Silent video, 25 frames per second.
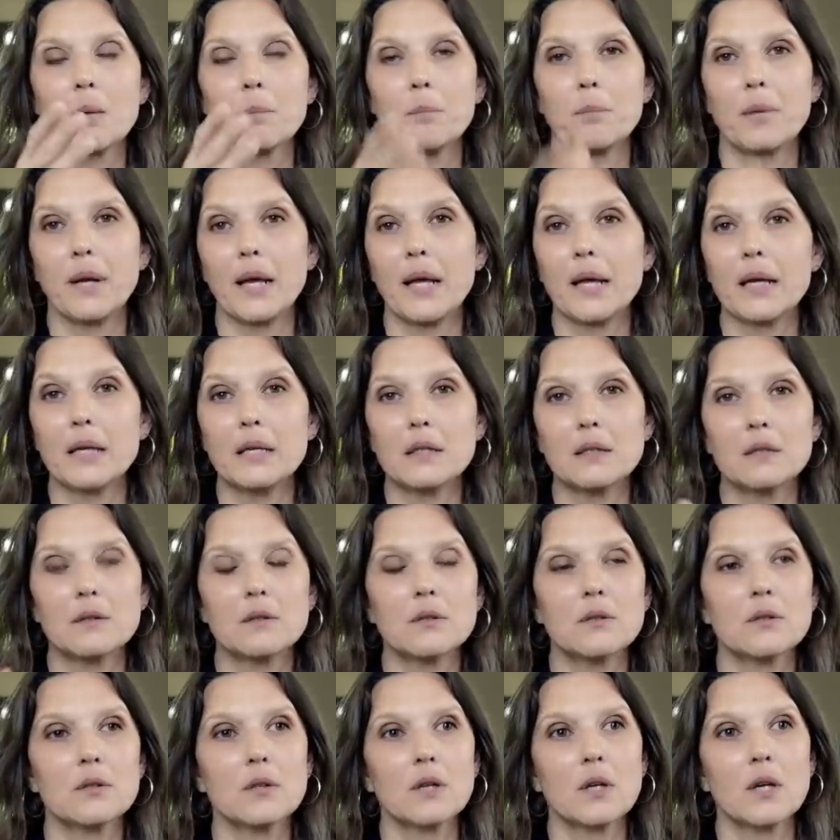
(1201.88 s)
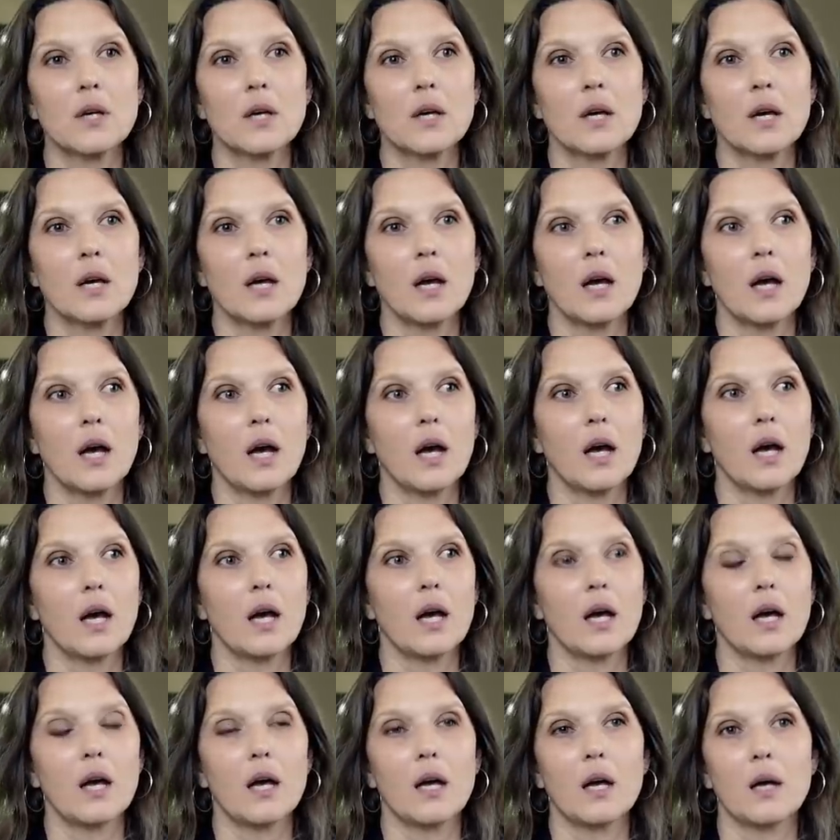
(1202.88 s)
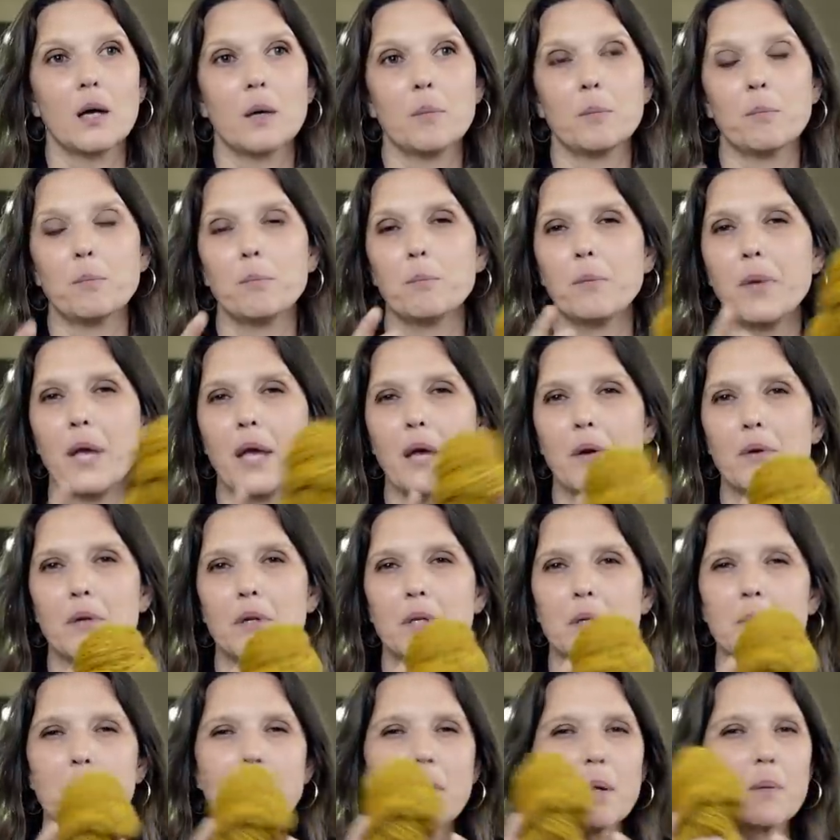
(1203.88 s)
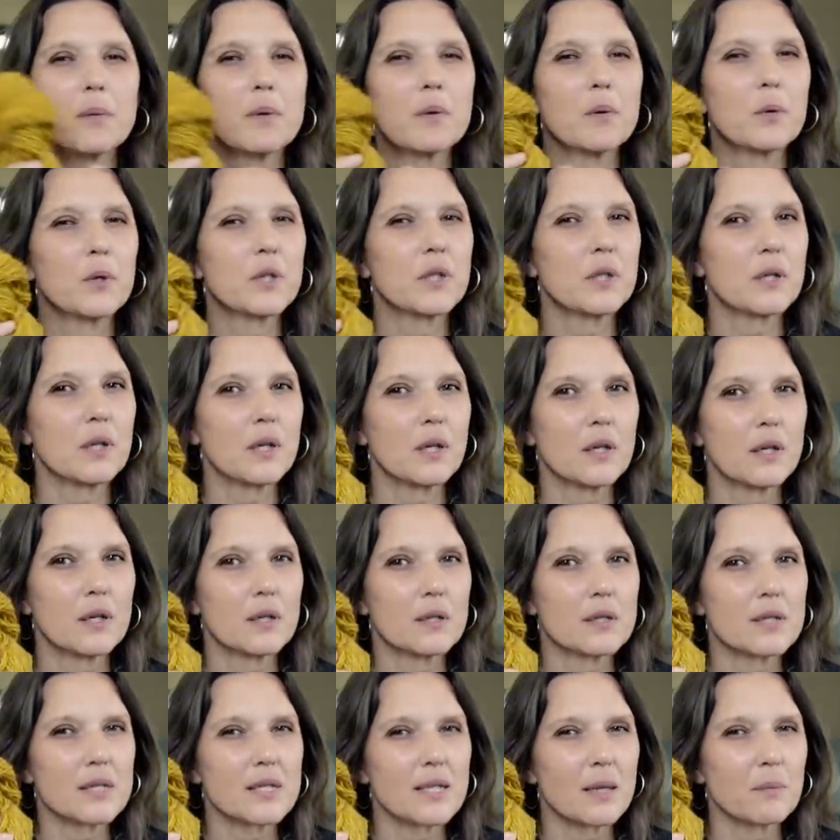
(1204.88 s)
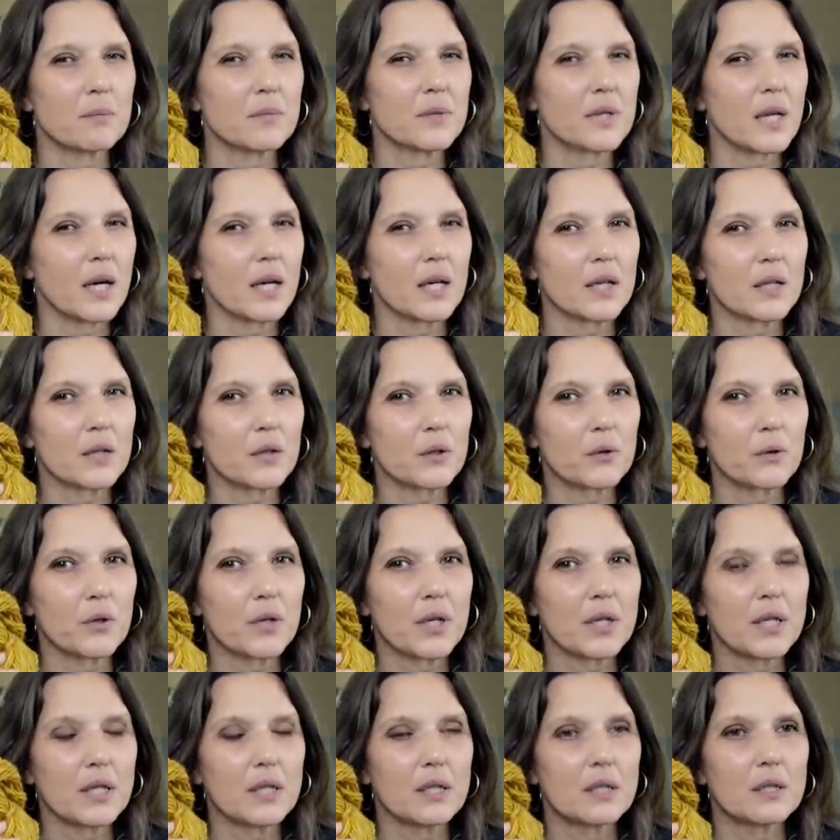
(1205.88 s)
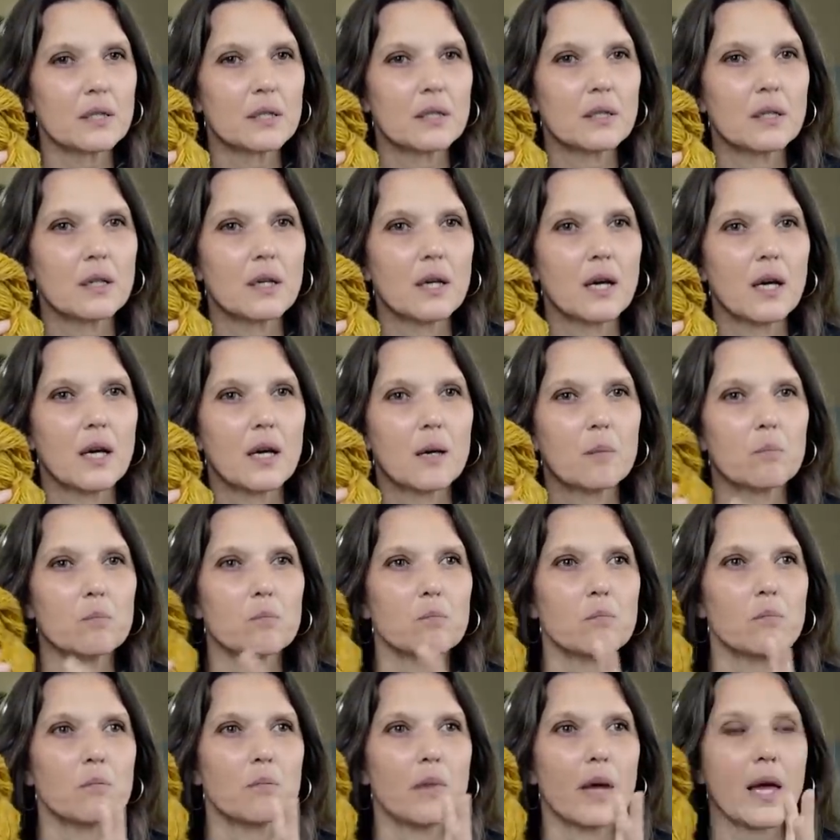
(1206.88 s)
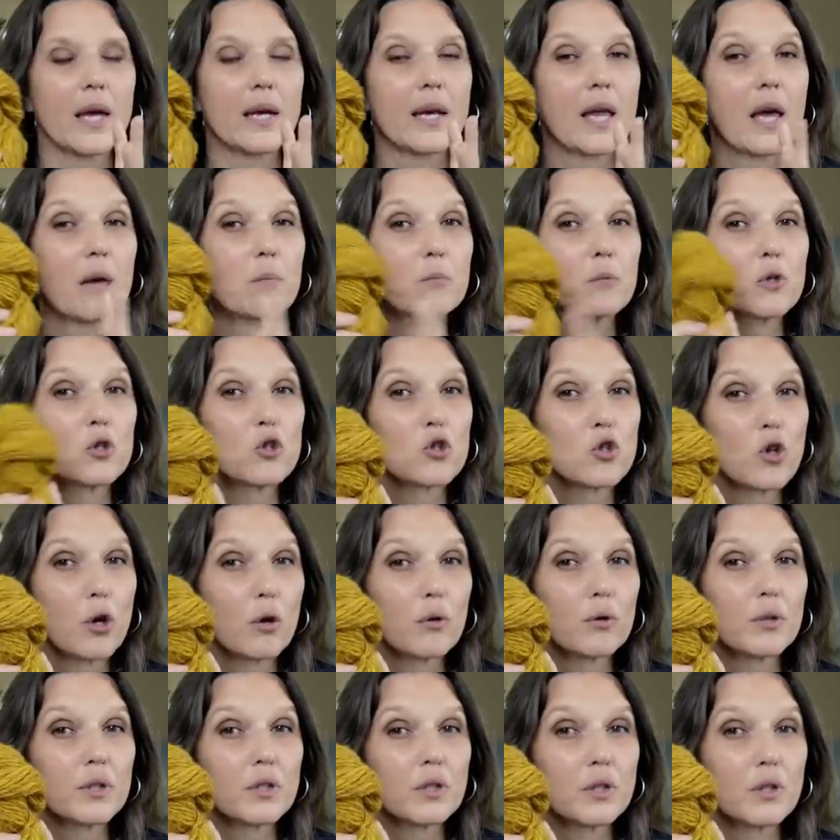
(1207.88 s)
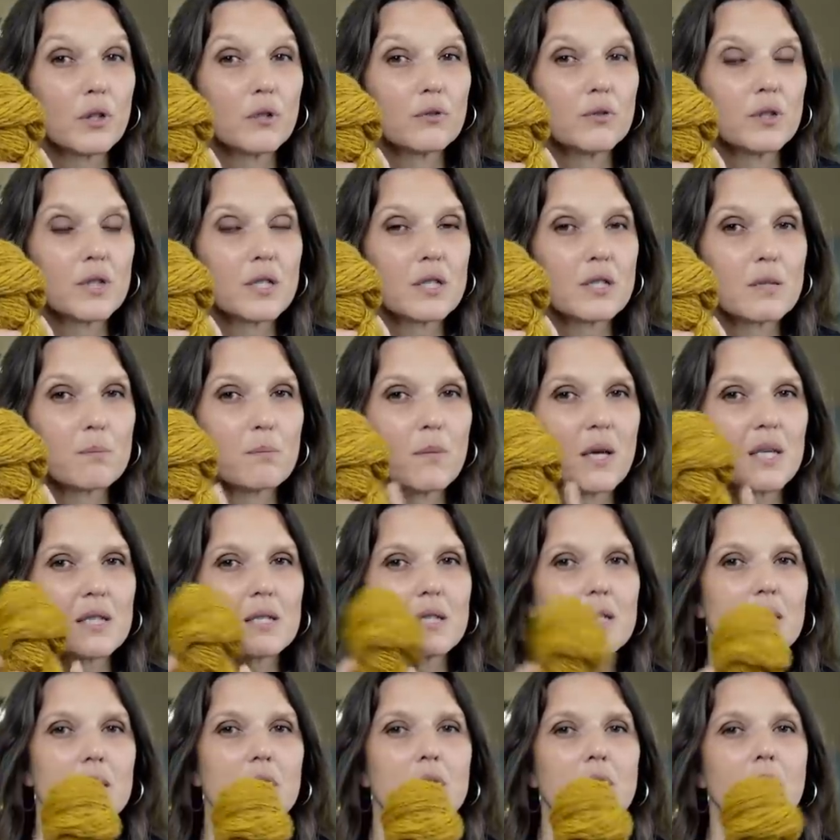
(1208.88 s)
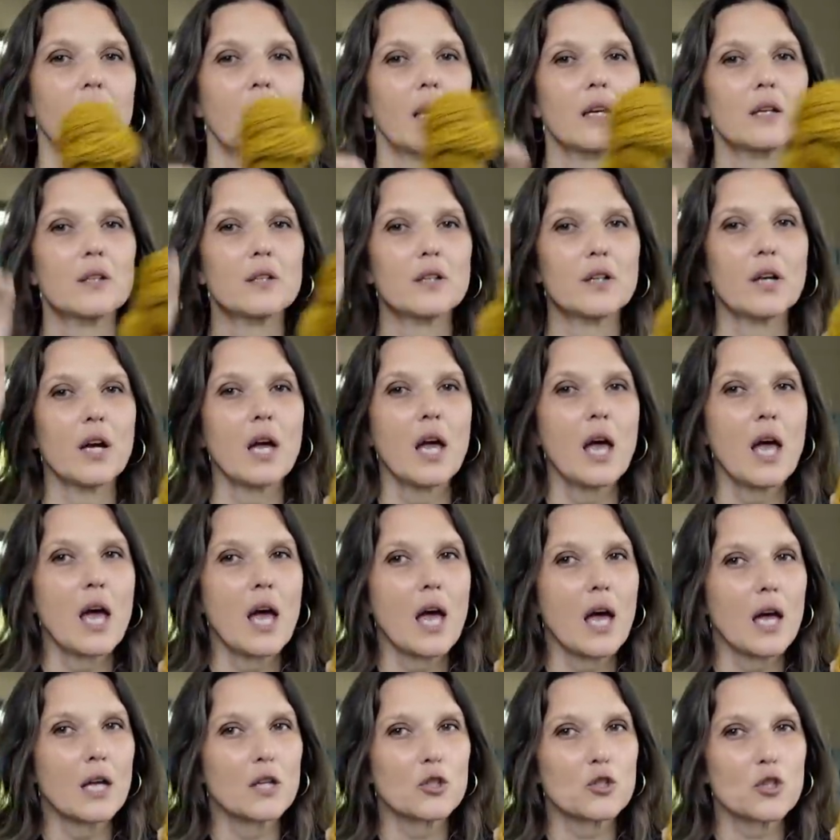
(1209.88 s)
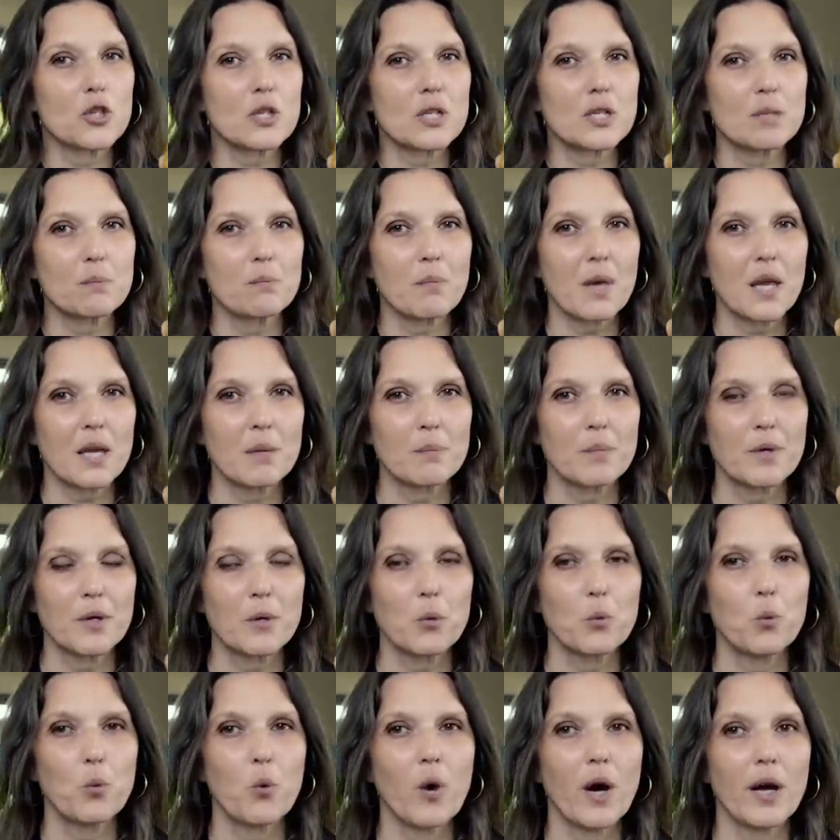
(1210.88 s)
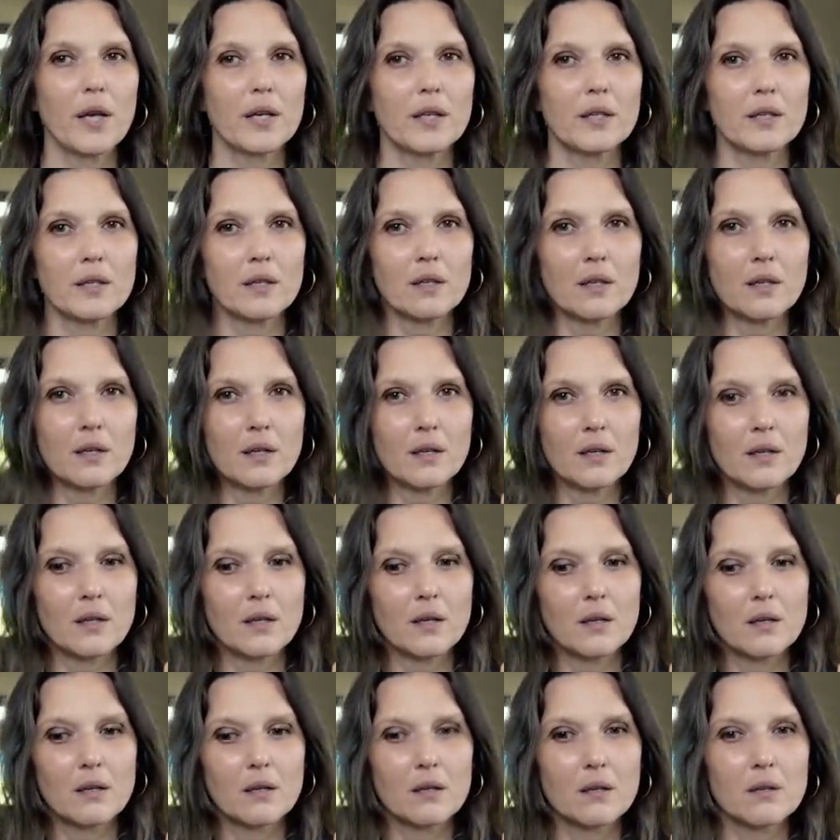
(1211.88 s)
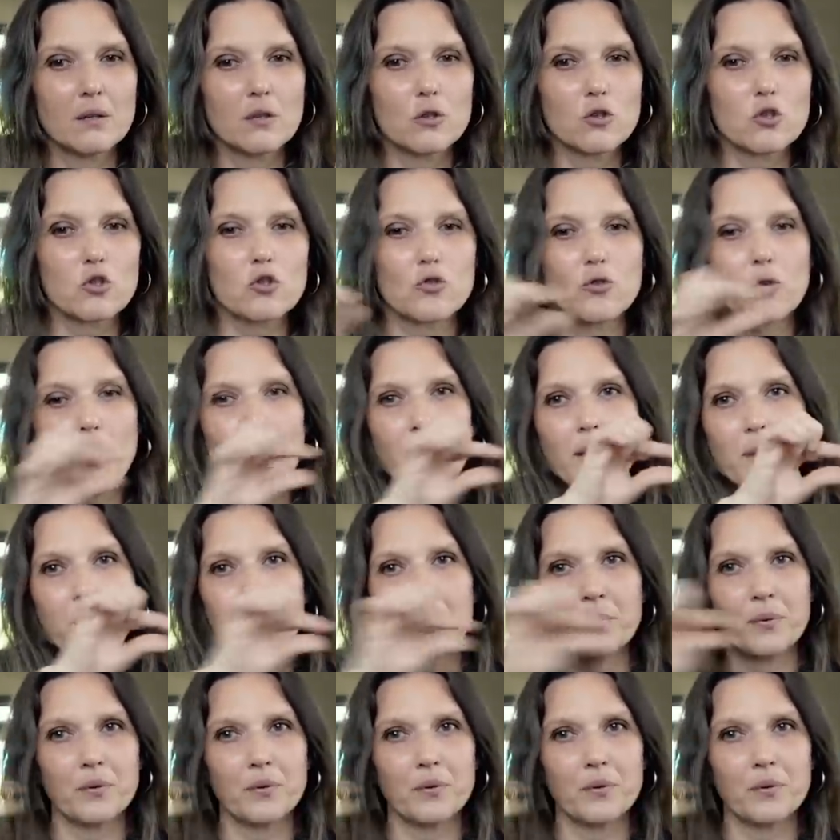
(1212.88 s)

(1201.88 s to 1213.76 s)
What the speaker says: plaid, pair it maybe with some dark green, and have majority of this mustard color and just maybe one stripe